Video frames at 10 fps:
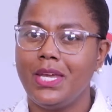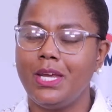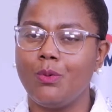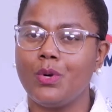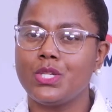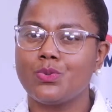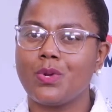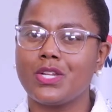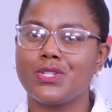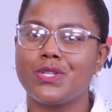in which
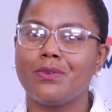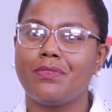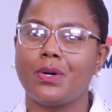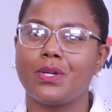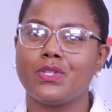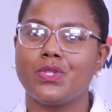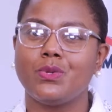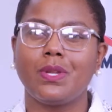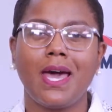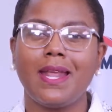registered voters do
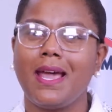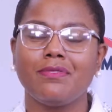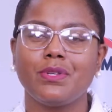not have